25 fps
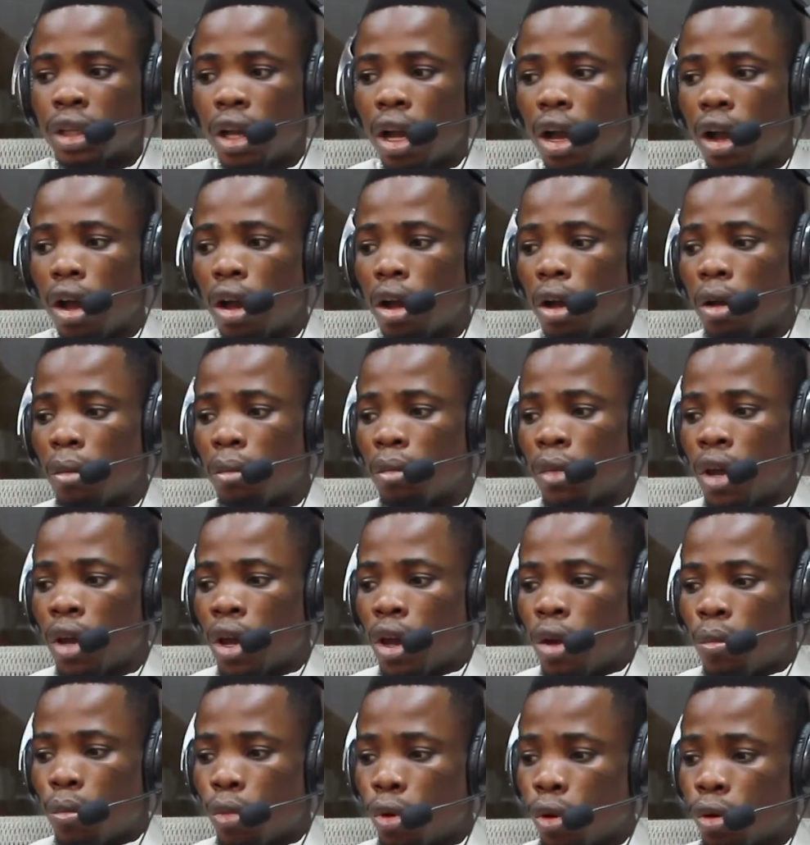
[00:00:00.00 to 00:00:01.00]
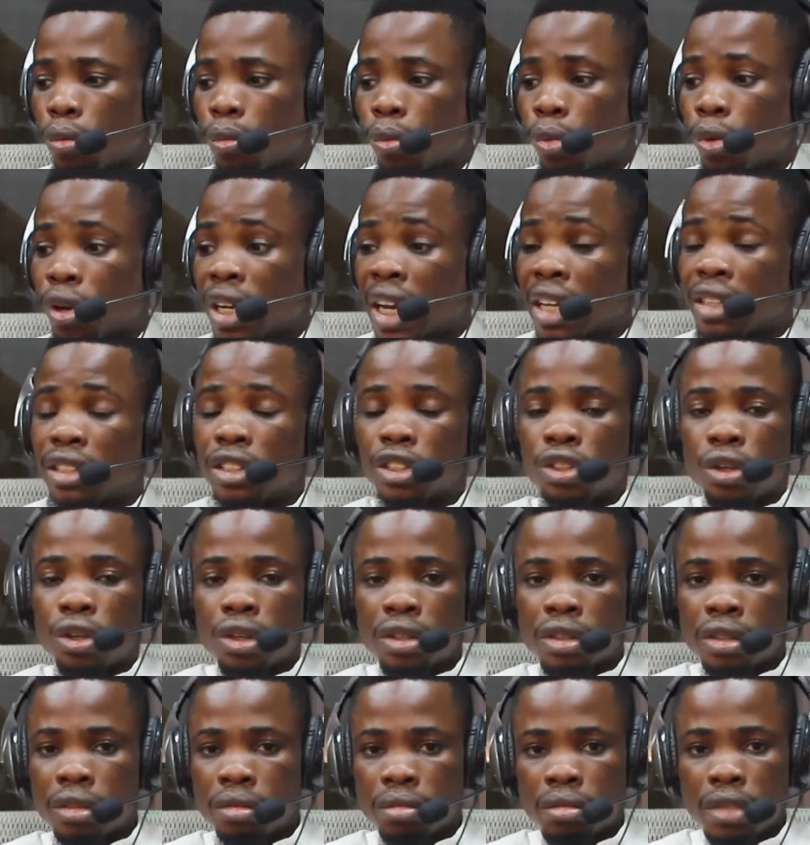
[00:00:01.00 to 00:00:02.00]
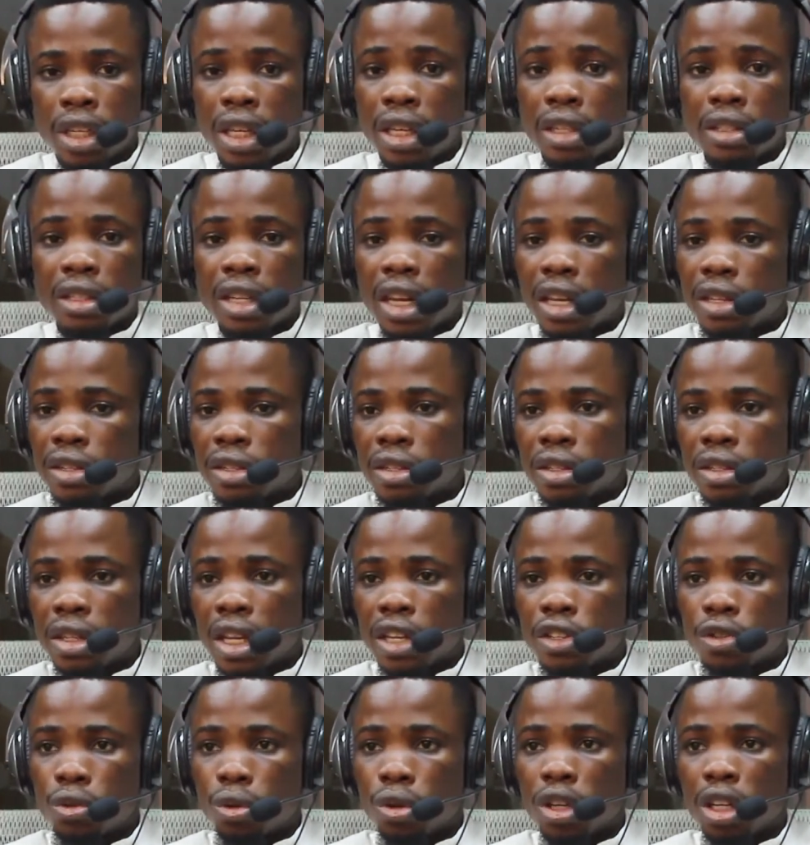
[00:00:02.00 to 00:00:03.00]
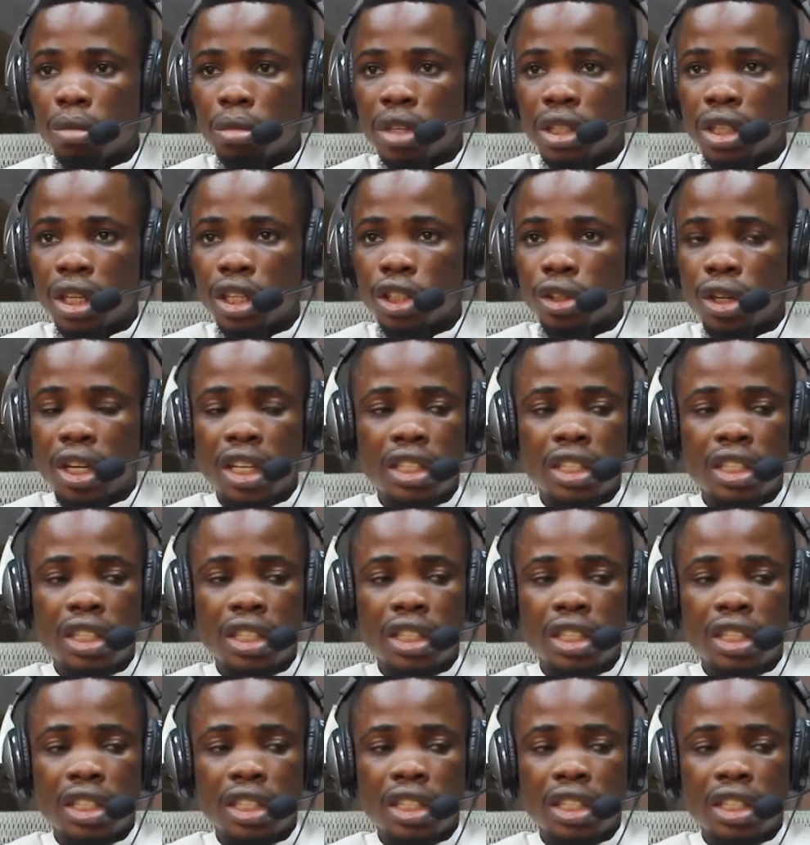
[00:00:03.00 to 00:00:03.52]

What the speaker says: But that is just it. There's no limitation.